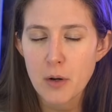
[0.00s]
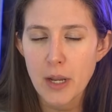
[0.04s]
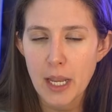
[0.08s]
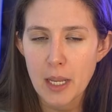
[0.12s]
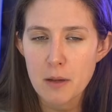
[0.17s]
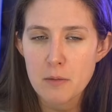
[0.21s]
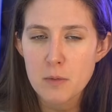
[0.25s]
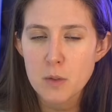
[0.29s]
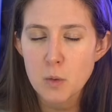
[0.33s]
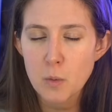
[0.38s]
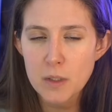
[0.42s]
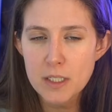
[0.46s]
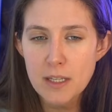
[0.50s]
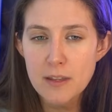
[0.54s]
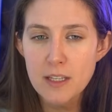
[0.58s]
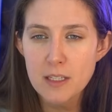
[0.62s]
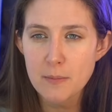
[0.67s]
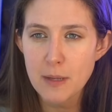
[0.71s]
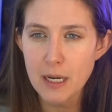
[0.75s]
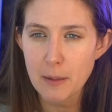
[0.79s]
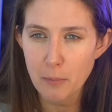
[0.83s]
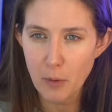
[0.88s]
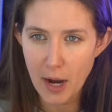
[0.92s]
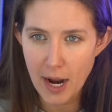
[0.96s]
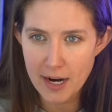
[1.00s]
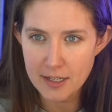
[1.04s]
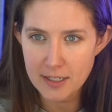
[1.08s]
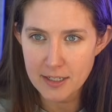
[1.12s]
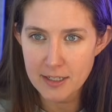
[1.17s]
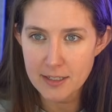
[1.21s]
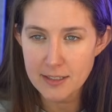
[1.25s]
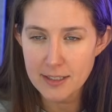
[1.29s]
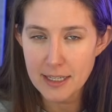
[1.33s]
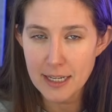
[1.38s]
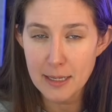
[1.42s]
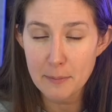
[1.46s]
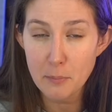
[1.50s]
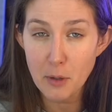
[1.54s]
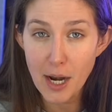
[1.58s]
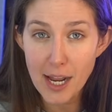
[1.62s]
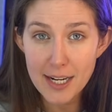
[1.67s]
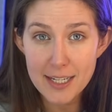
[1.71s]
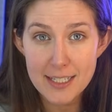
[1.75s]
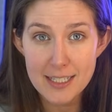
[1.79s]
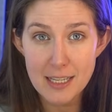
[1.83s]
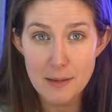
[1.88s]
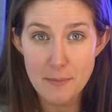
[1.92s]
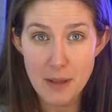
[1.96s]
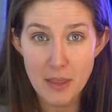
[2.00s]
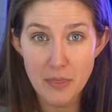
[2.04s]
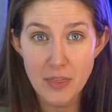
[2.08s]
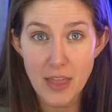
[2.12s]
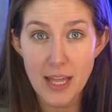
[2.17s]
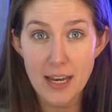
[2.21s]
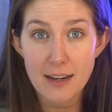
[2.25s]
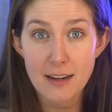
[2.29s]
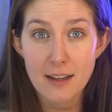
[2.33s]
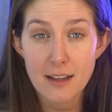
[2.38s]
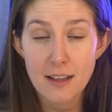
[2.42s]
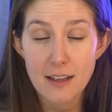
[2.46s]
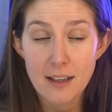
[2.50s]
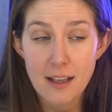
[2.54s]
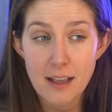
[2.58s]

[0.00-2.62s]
Okay, so what did this mean in practice? In practice, it meant that